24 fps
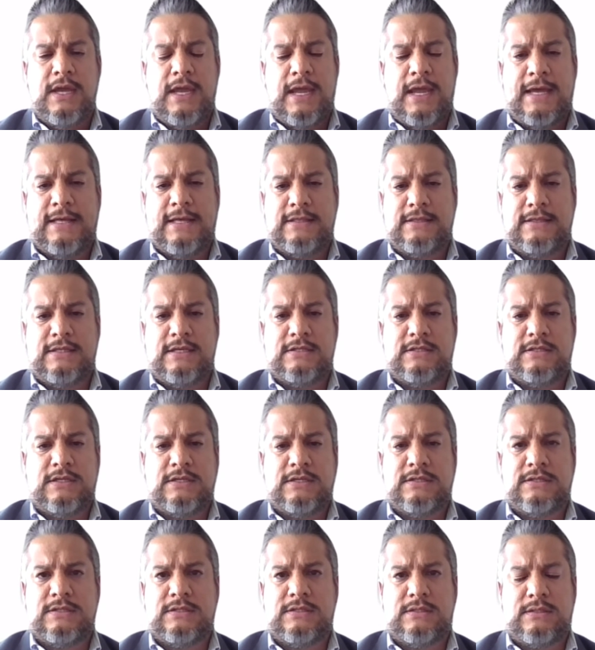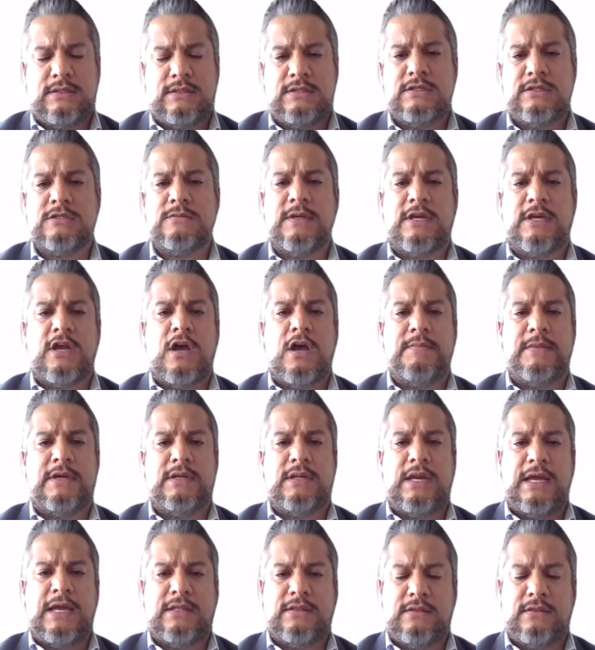And this is becoming
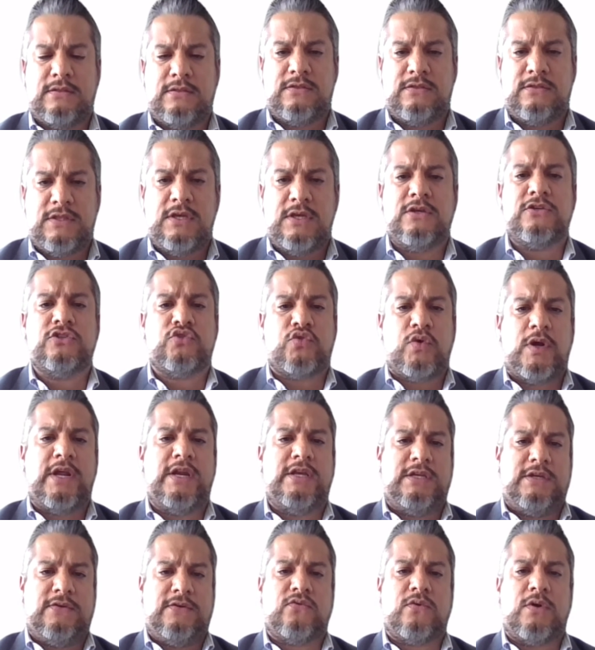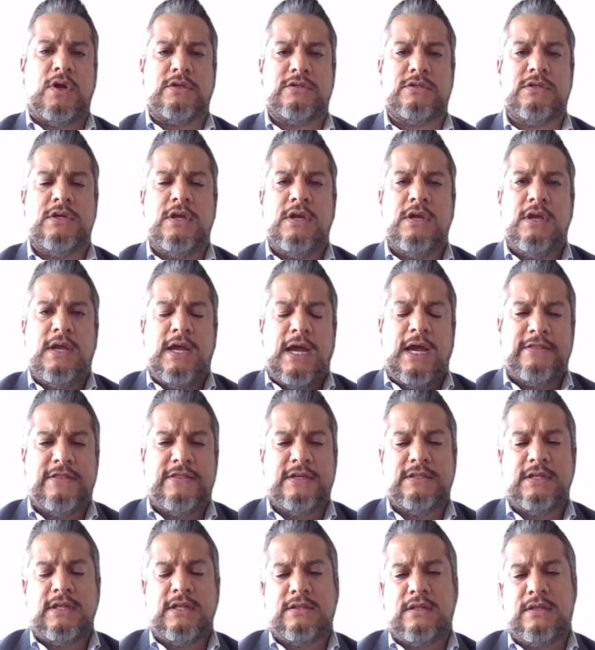like the strategy for us. I
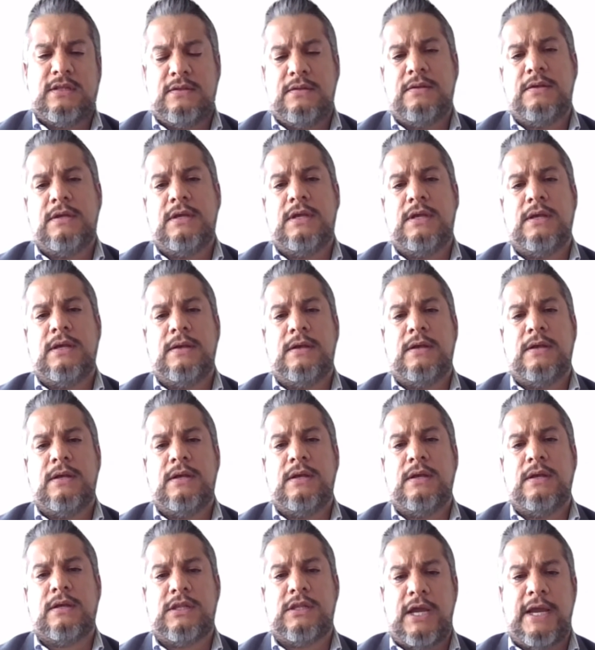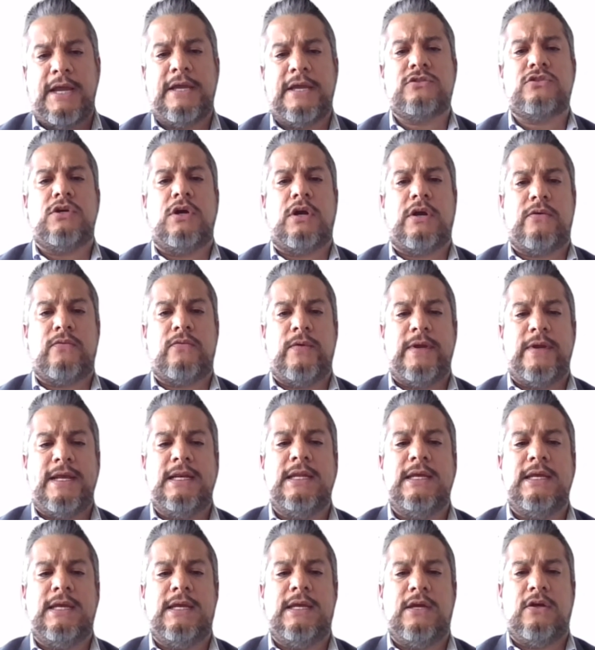think that clients are
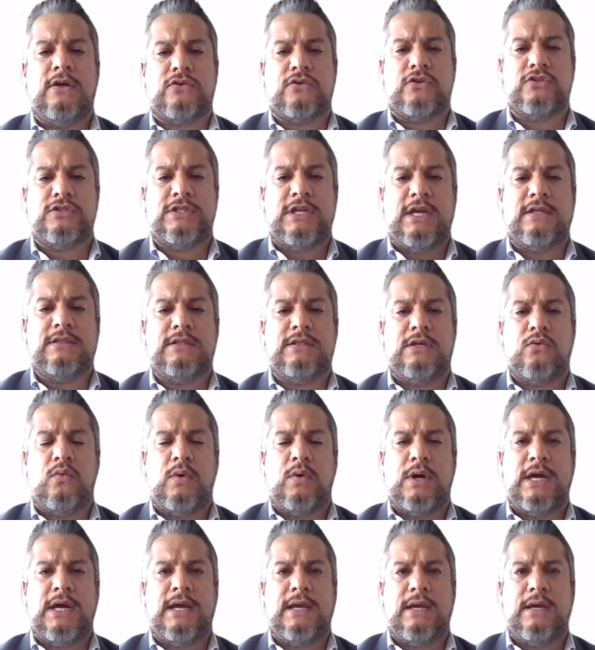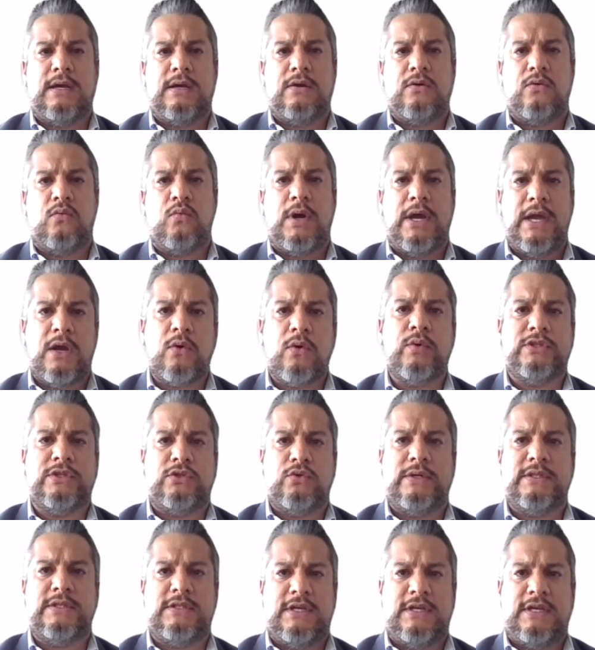really understanding why are we
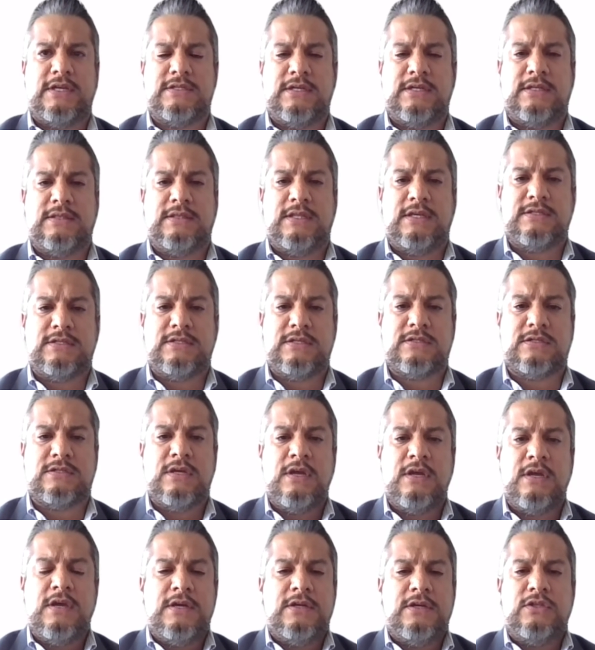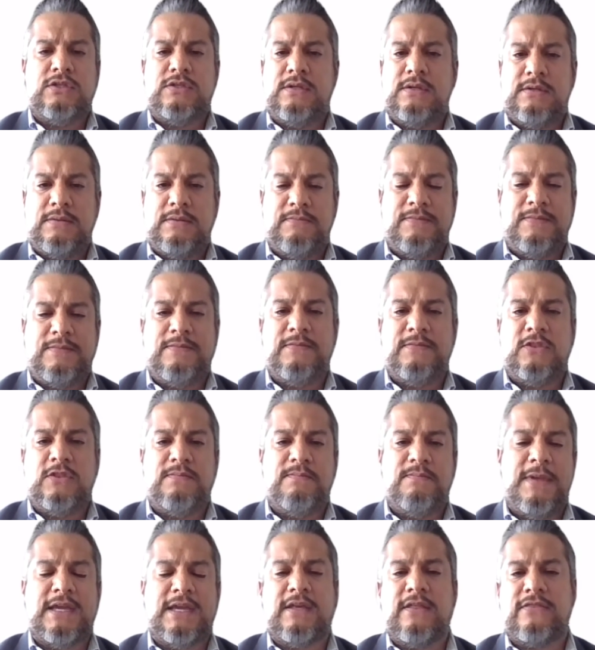doing this, and this is
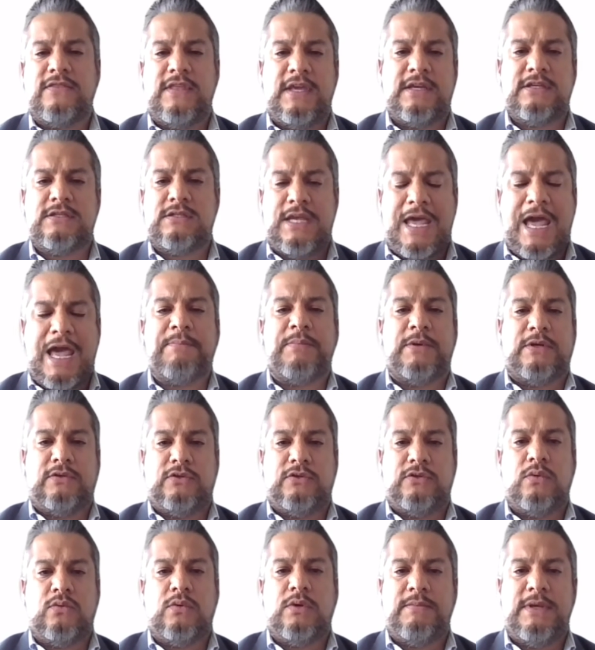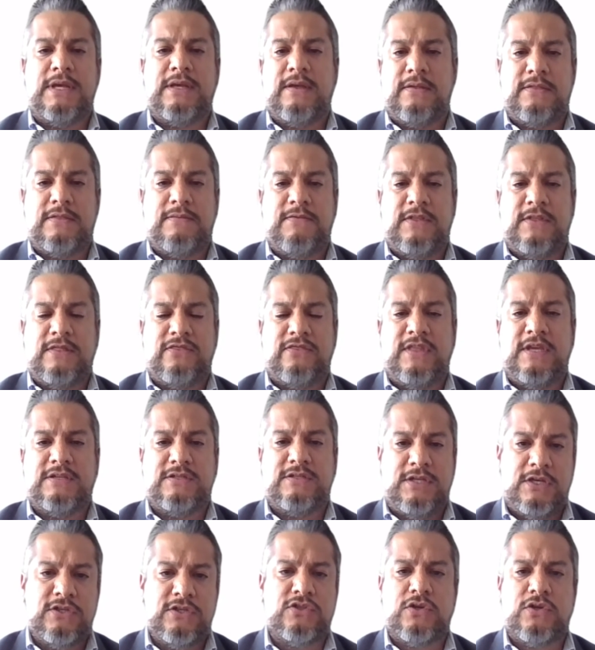making things happen, and making things
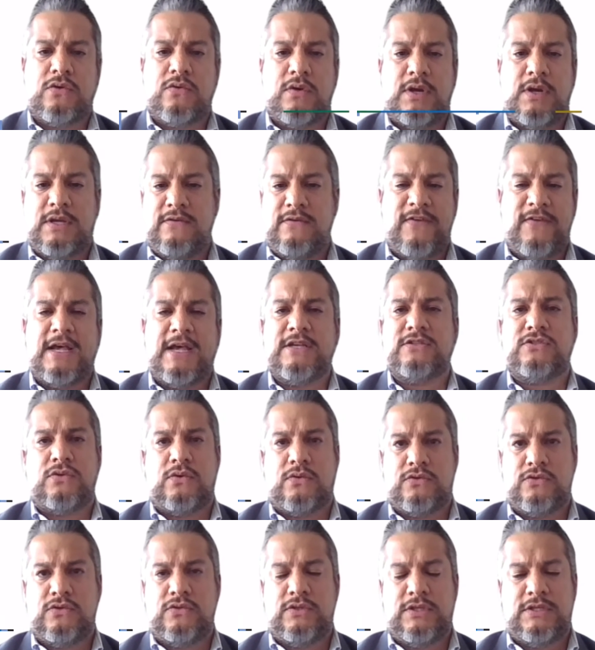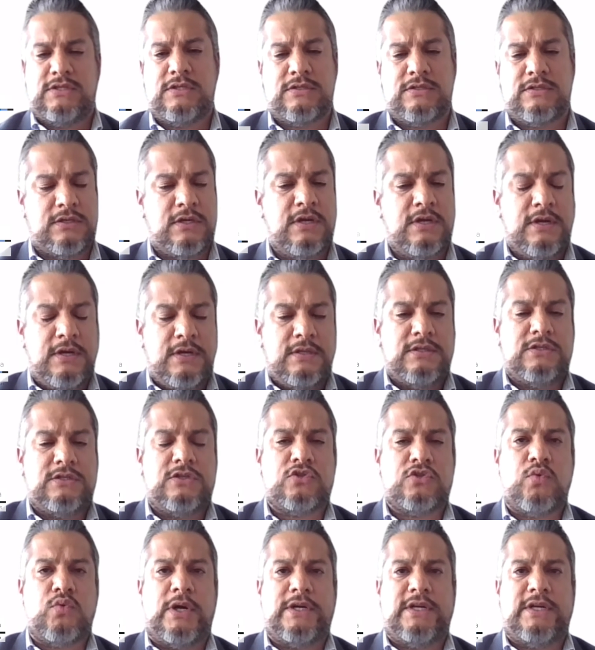easier and faster. So this
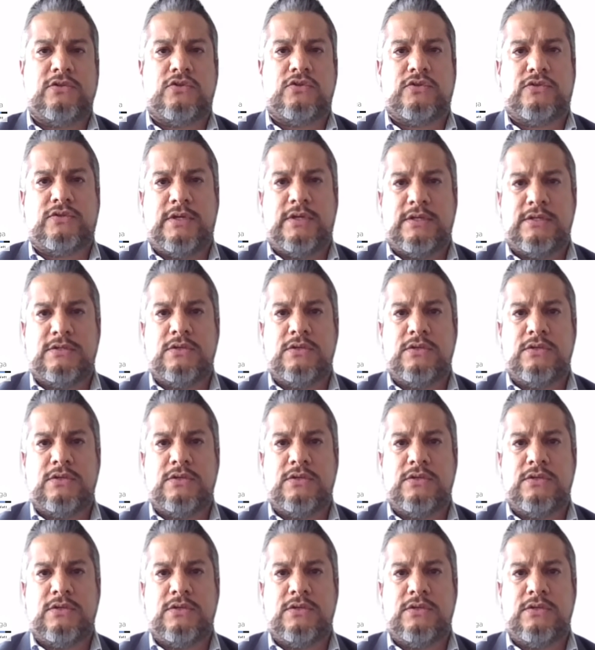is quite interesting.